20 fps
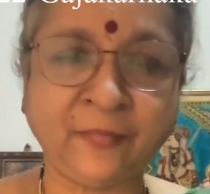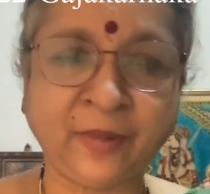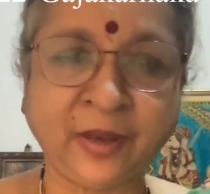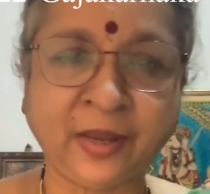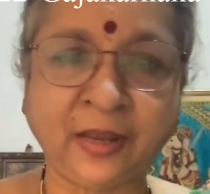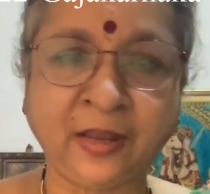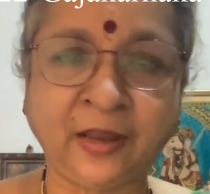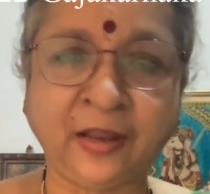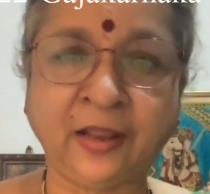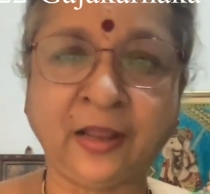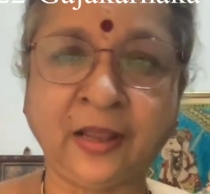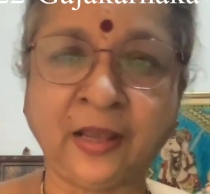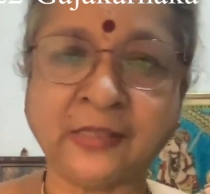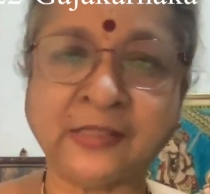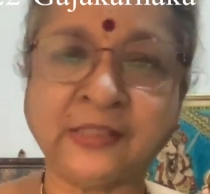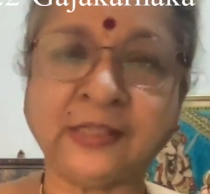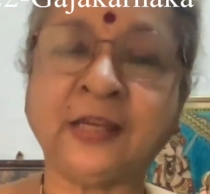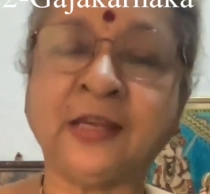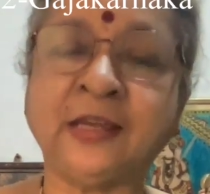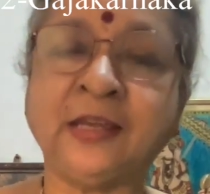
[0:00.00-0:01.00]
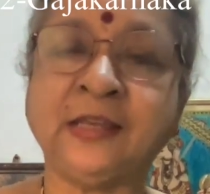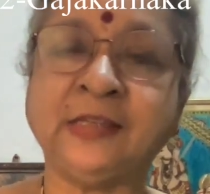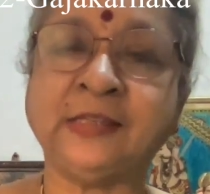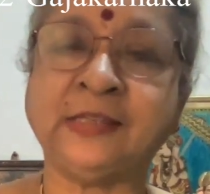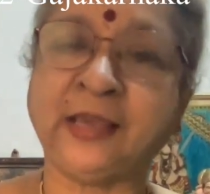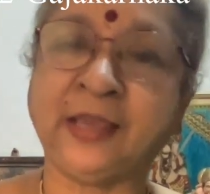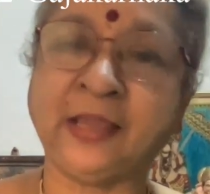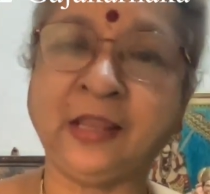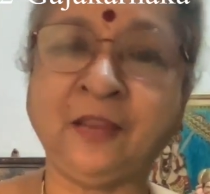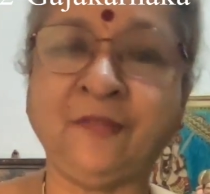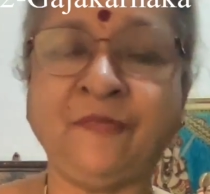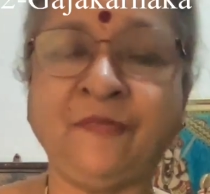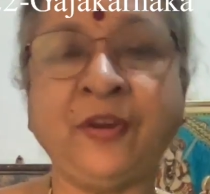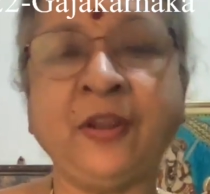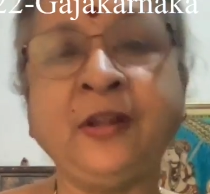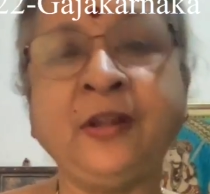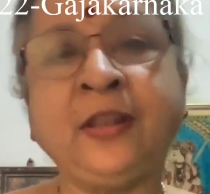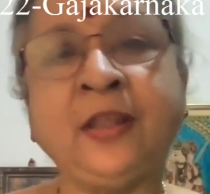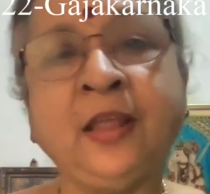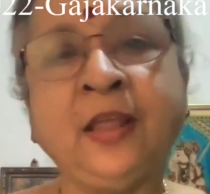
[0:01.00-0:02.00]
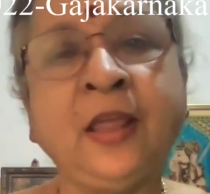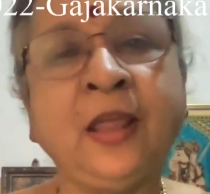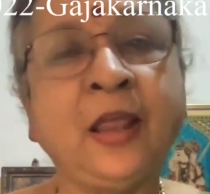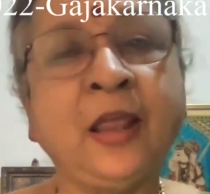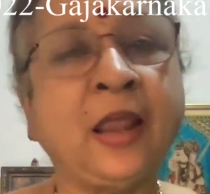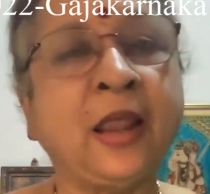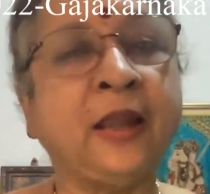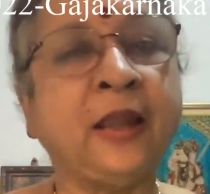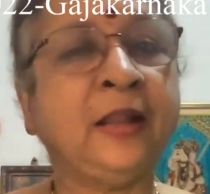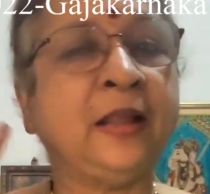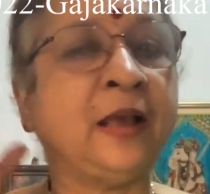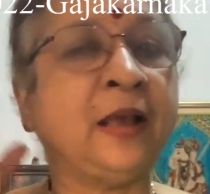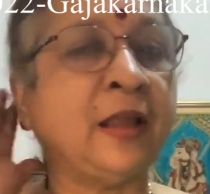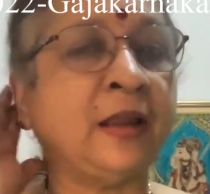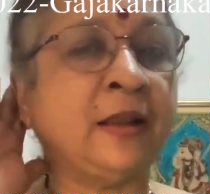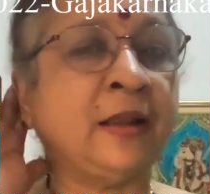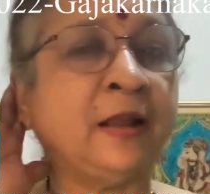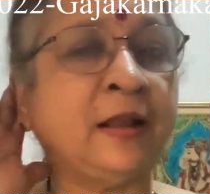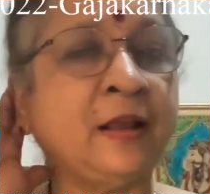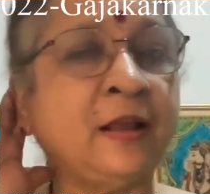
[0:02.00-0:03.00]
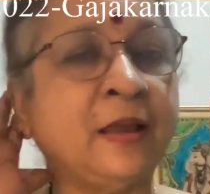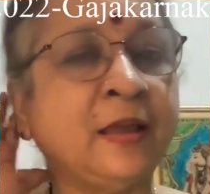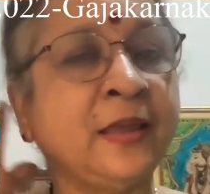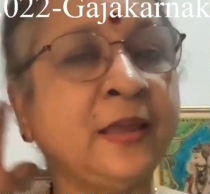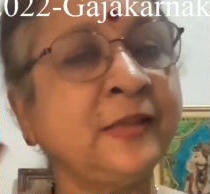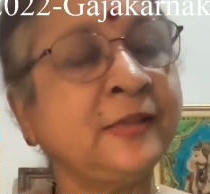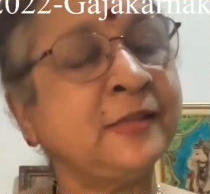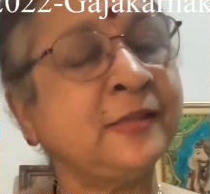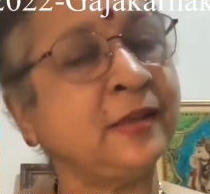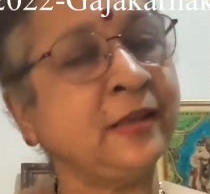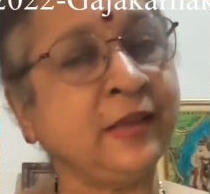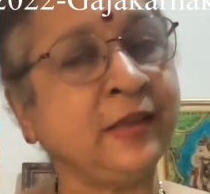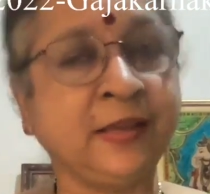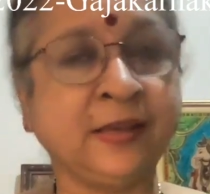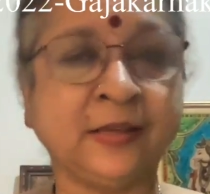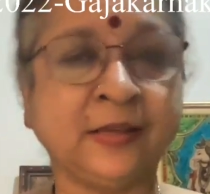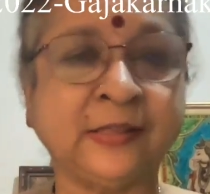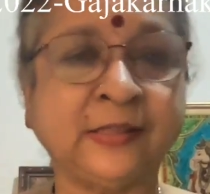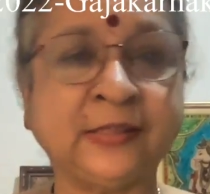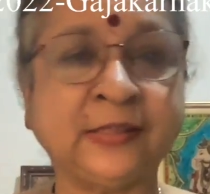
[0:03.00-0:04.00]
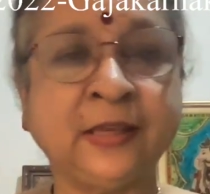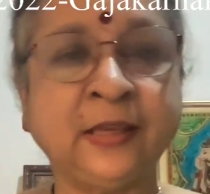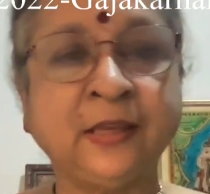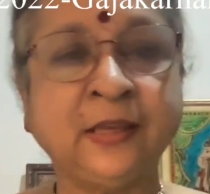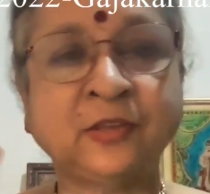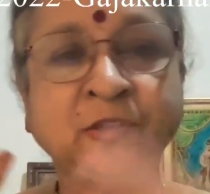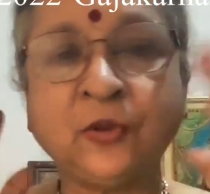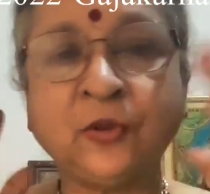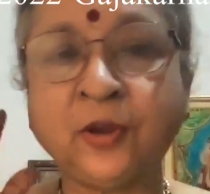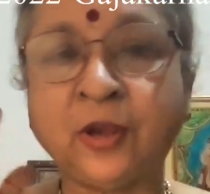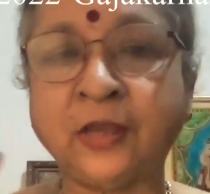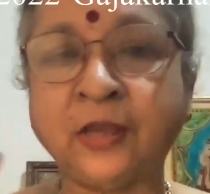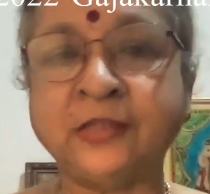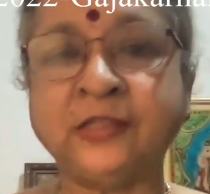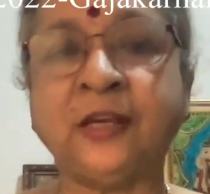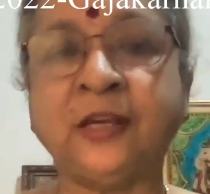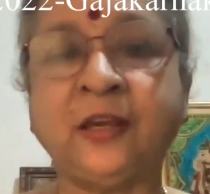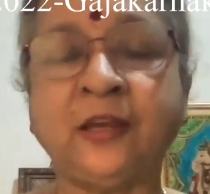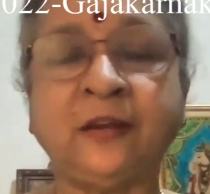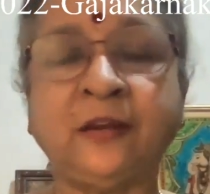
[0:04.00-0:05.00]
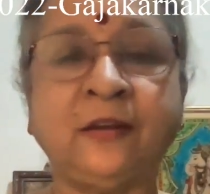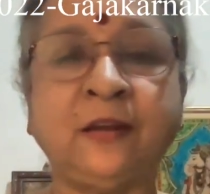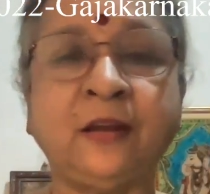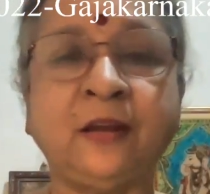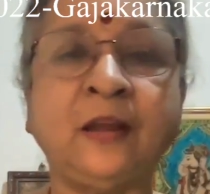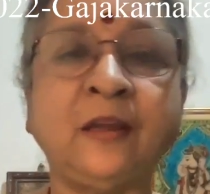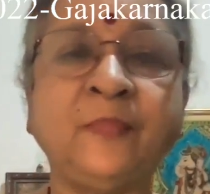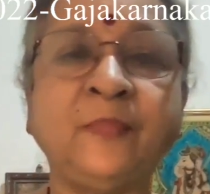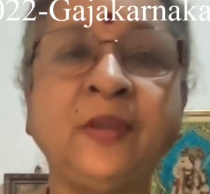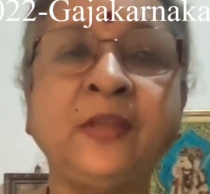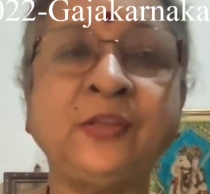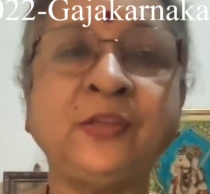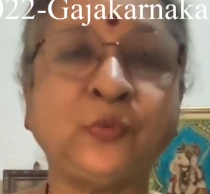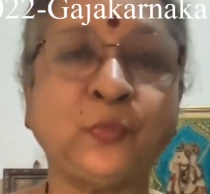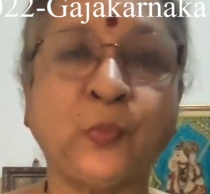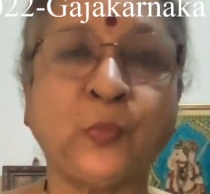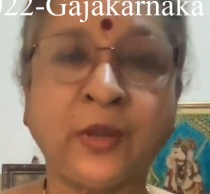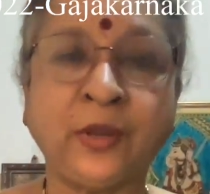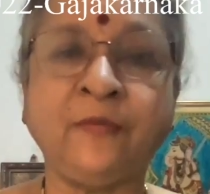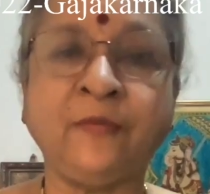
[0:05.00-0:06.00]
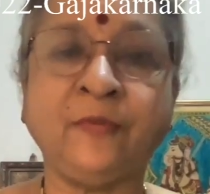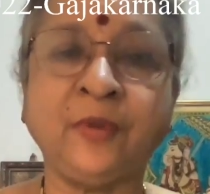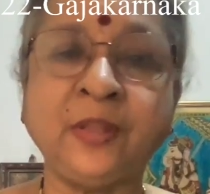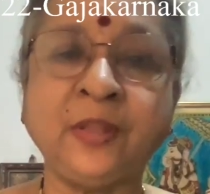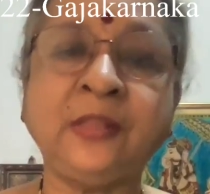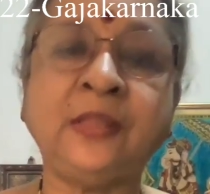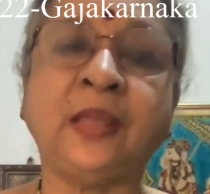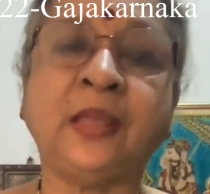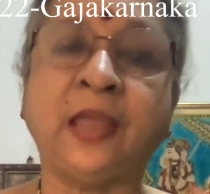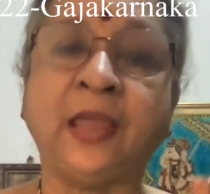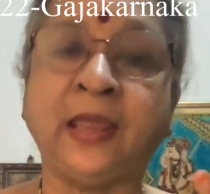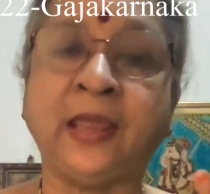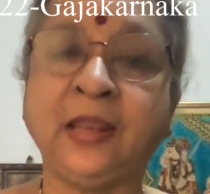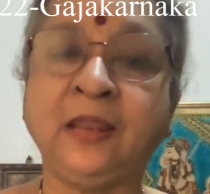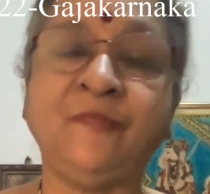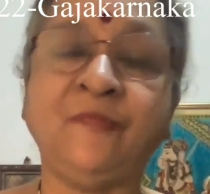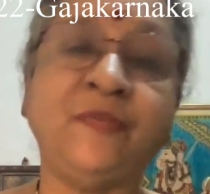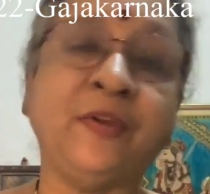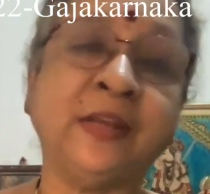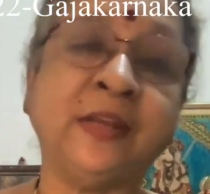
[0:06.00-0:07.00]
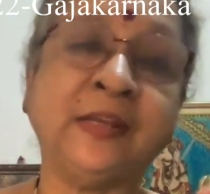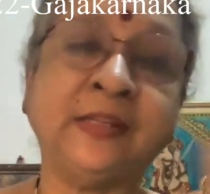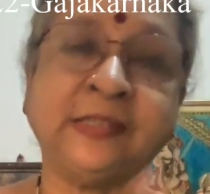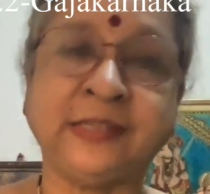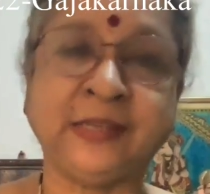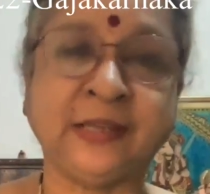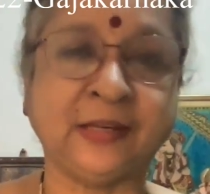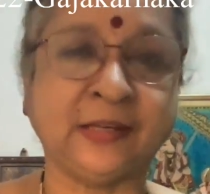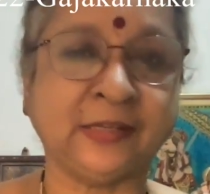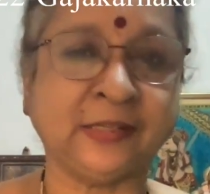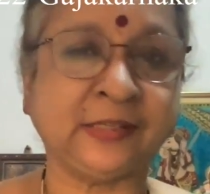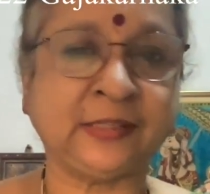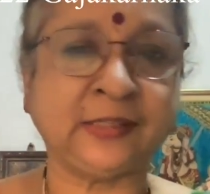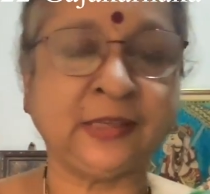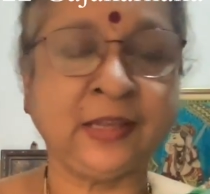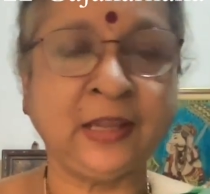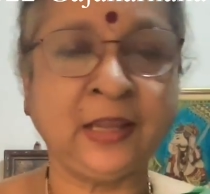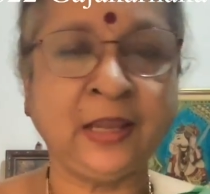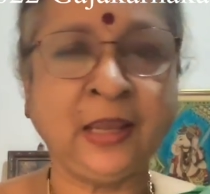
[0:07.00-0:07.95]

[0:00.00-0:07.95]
meaning. Gaja is elephant and Karnaka is ears. So Gajakarnaka means one with elephant's ears.